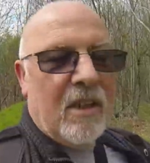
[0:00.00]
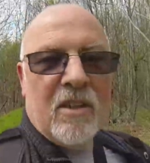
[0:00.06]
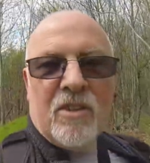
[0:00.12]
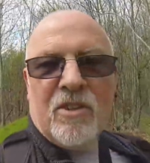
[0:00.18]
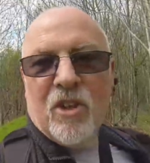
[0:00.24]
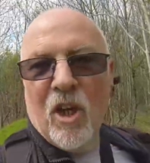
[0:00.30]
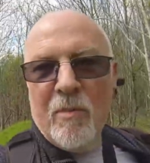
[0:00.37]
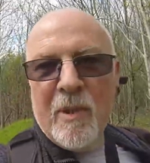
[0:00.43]

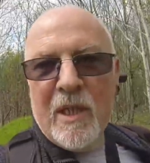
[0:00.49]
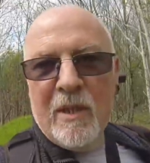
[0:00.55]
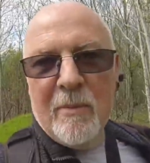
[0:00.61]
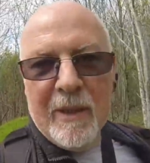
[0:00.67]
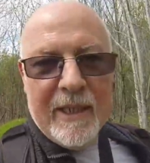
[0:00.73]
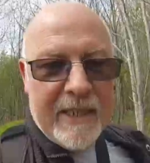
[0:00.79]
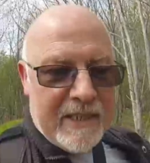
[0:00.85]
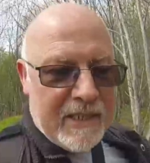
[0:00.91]
join me in a
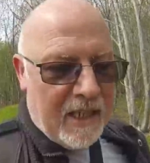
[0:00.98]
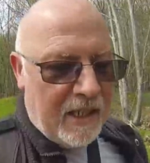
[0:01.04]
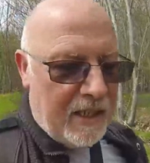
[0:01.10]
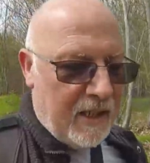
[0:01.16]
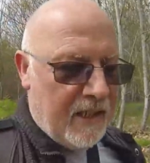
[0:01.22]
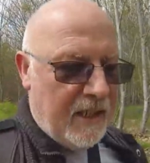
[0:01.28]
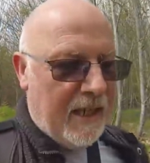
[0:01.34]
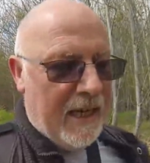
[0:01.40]
minute
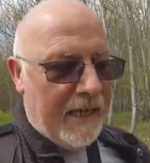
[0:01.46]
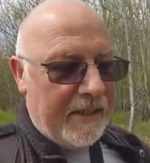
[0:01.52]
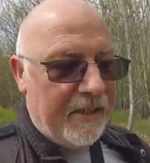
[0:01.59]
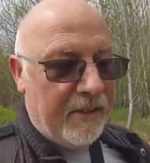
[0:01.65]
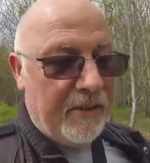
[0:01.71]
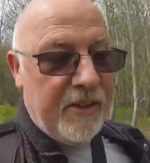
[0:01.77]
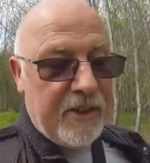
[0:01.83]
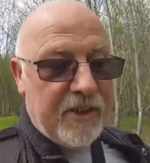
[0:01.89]
and
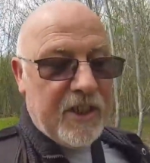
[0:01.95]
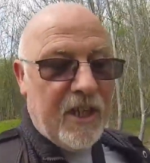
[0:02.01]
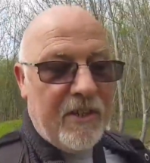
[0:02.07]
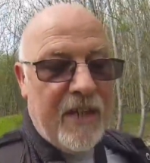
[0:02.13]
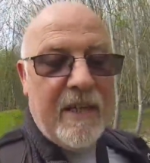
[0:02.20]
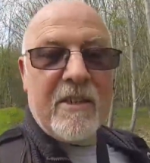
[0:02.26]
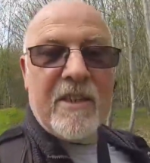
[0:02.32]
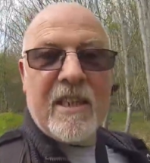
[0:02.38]
I'm going to show
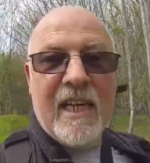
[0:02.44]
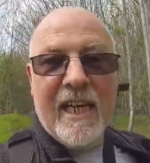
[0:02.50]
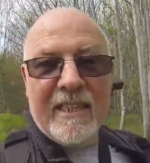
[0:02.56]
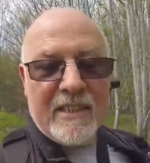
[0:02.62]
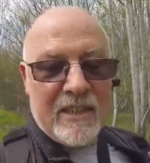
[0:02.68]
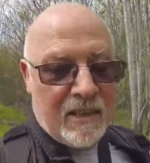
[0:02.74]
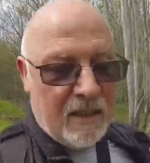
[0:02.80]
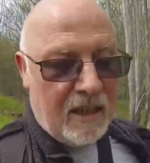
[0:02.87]
you how to
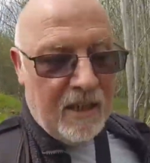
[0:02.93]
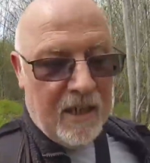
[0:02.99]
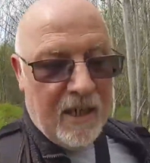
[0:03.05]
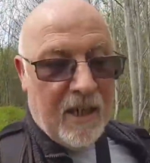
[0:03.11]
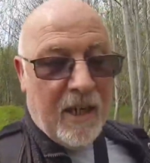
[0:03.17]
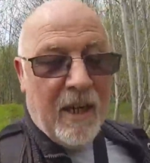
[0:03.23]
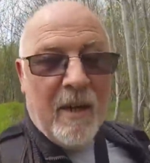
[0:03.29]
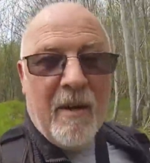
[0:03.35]
get
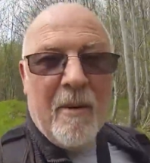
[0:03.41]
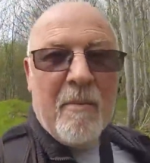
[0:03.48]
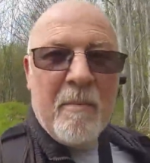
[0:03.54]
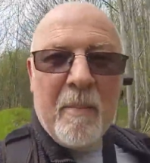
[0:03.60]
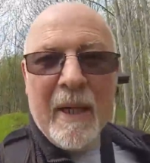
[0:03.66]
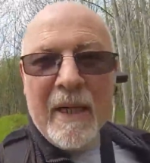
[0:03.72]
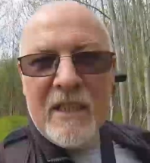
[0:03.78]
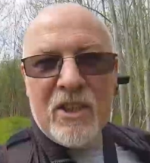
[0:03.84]

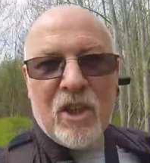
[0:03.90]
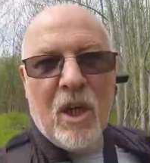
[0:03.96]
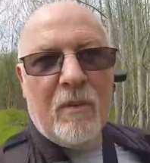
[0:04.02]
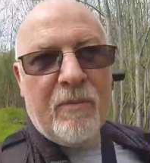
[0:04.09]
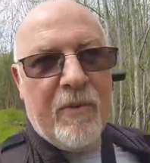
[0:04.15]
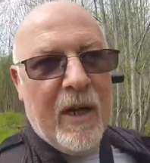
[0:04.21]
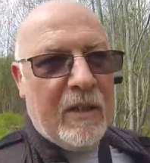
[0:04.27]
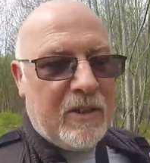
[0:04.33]
pin
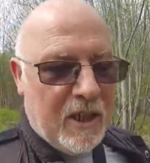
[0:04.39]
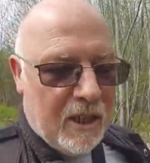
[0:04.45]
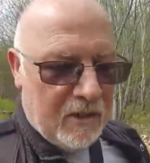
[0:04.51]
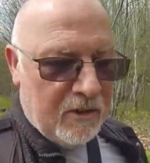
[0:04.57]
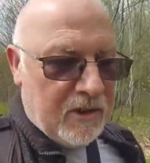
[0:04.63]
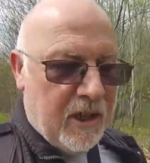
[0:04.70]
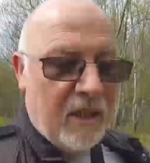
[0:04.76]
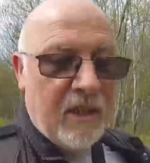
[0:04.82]
sharp
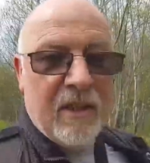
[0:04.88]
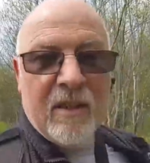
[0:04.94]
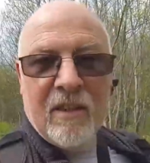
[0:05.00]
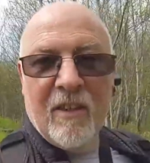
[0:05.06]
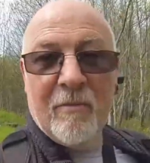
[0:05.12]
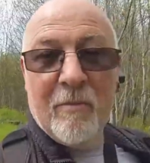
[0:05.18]
photos of